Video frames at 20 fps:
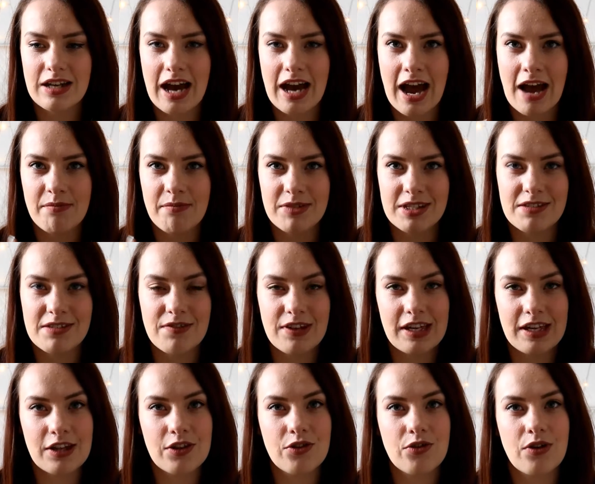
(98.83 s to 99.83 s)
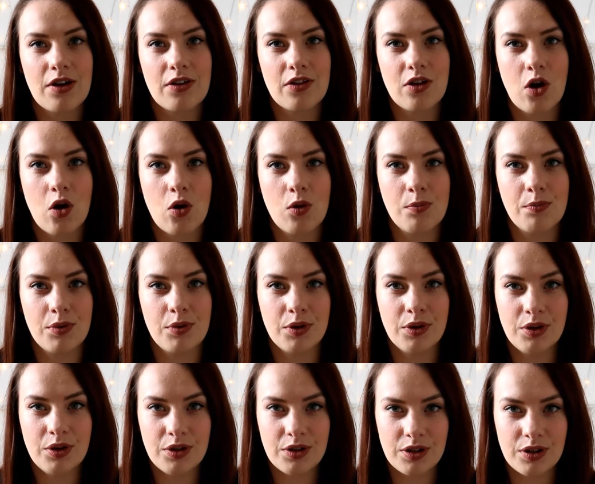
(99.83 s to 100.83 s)
atmosphere throughout the whole
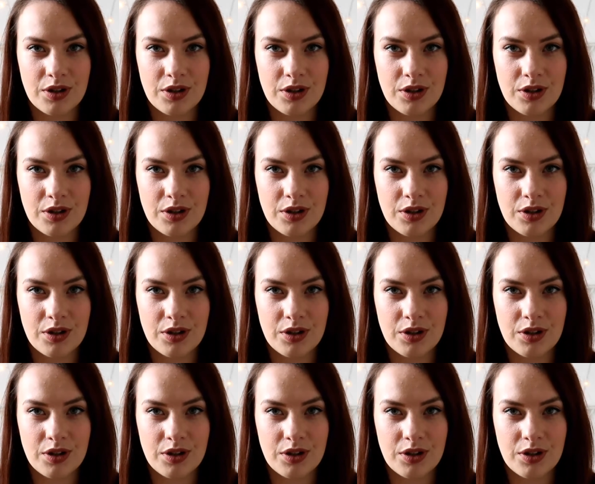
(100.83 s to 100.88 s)
book.